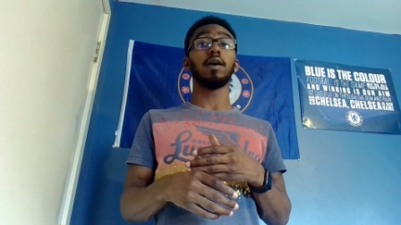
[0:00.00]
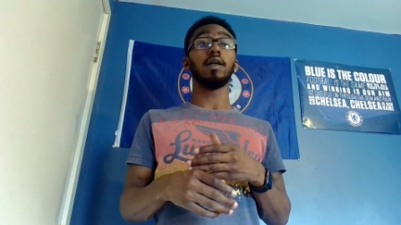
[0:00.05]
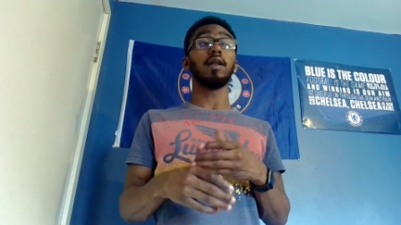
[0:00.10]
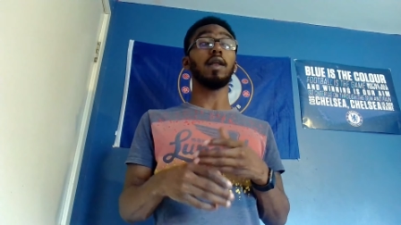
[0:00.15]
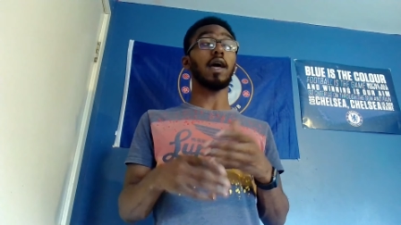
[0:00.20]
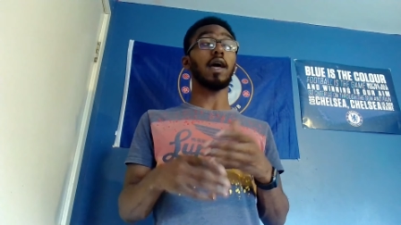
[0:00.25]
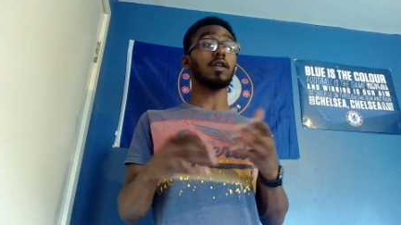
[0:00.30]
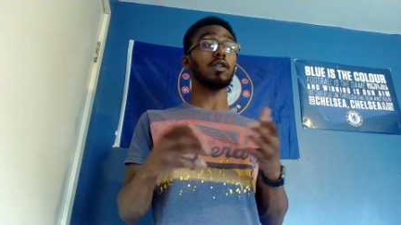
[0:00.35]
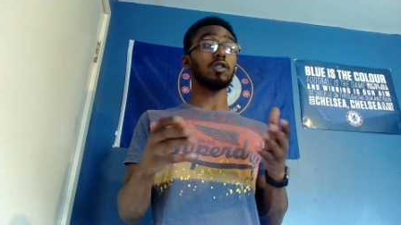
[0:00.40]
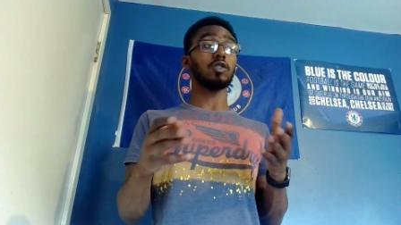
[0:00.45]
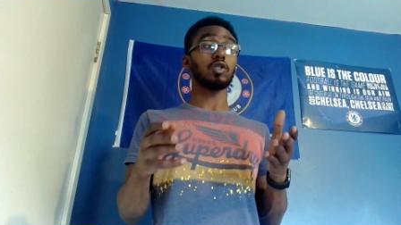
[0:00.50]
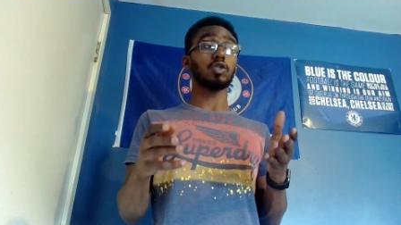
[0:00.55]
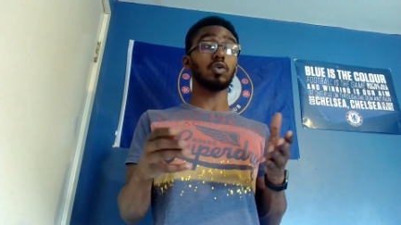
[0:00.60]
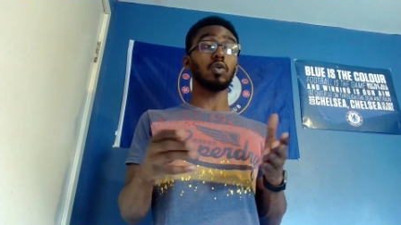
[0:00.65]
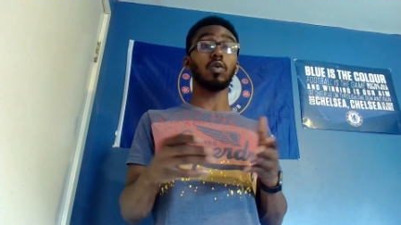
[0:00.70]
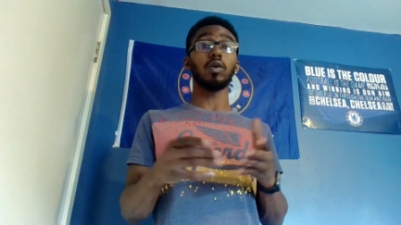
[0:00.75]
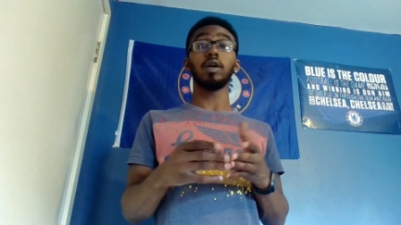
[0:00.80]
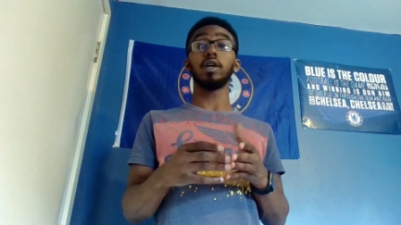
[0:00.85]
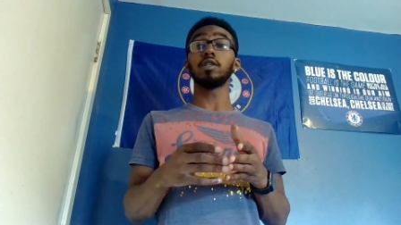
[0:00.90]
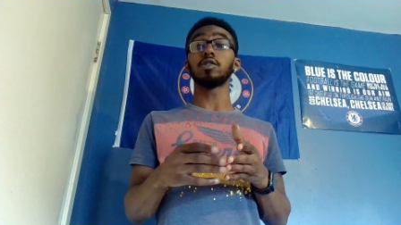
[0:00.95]
Like,
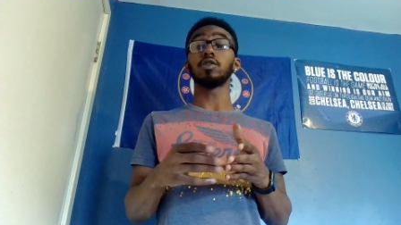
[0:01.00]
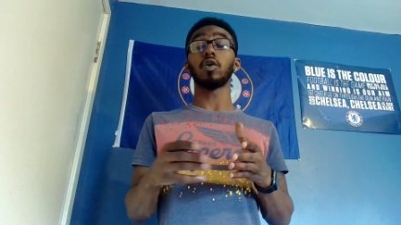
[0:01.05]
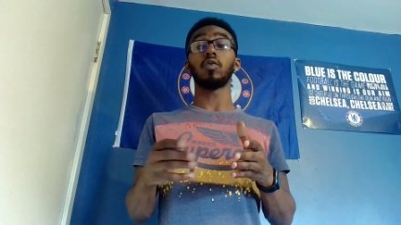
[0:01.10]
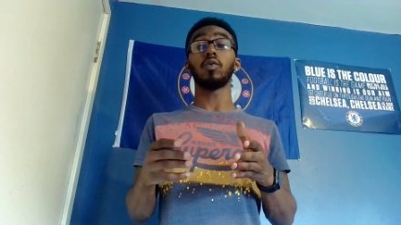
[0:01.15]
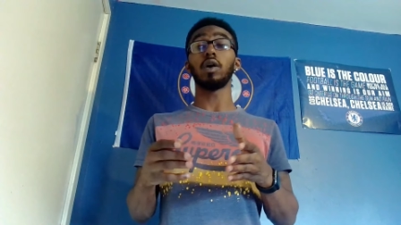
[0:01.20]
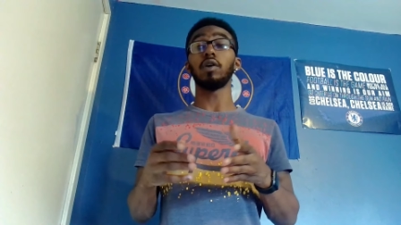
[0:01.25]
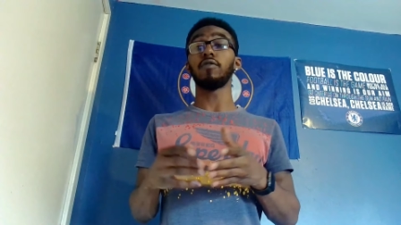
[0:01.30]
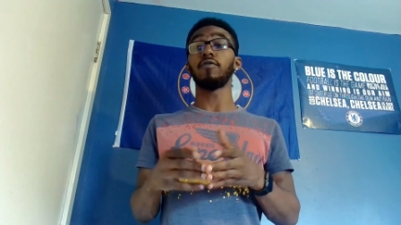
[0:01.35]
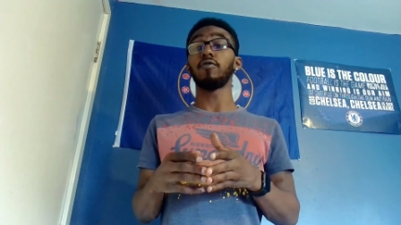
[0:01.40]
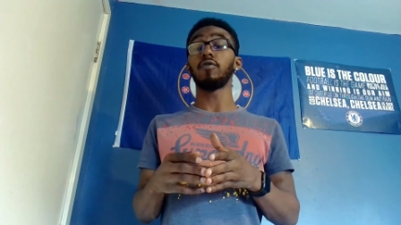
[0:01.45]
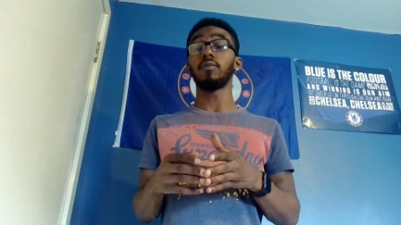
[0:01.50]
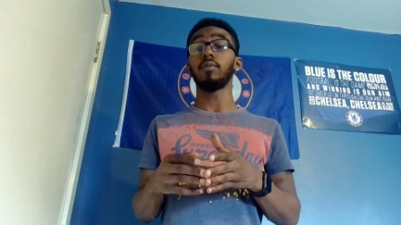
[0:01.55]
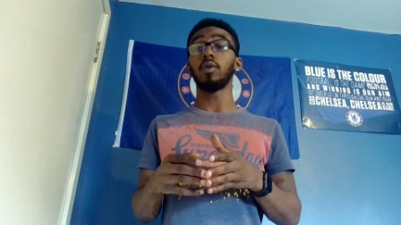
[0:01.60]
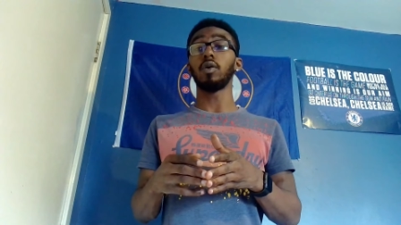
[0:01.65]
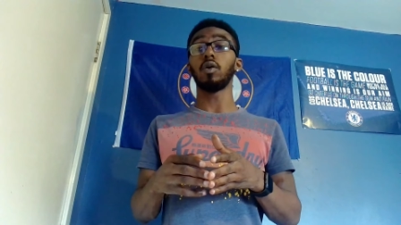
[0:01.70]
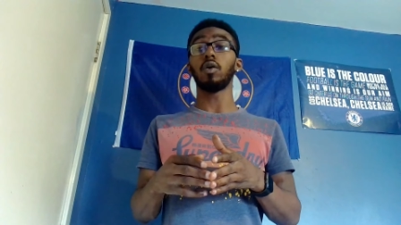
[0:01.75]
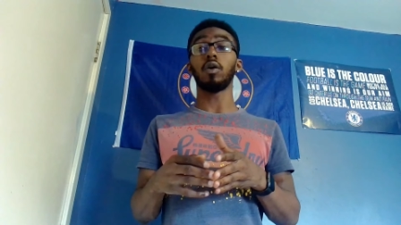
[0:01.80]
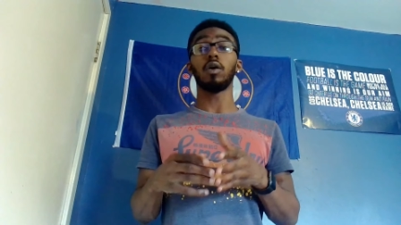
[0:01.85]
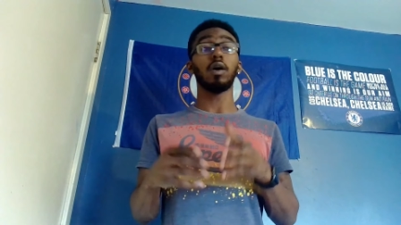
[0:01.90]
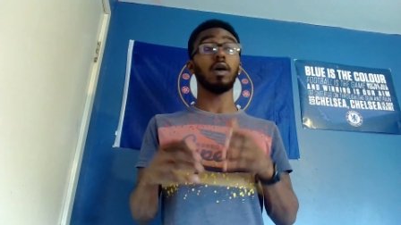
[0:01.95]
sure, he's a great
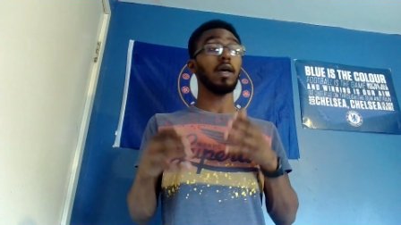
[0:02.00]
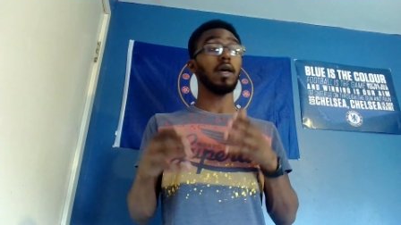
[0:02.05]
footballer,